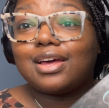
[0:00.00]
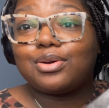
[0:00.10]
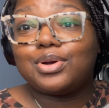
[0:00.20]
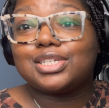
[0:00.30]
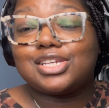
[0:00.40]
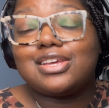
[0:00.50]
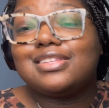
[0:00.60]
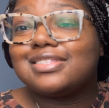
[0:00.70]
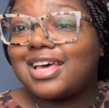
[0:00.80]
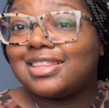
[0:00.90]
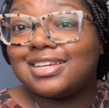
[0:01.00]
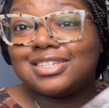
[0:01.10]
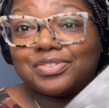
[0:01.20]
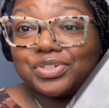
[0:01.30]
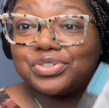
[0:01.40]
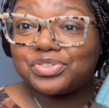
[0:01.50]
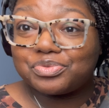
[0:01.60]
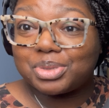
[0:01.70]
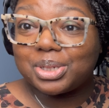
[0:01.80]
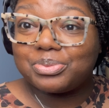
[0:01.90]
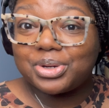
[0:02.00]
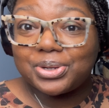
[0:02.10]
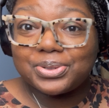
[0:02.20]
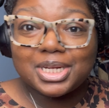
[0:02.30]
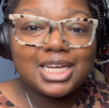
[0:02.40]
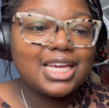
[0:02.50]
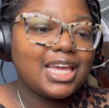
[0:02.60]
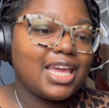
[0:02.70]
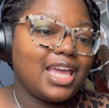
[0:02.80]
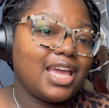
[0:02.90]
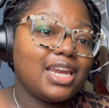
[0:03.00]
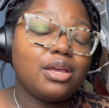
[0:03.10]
of questions at the end of Children of Blood and Bone, and it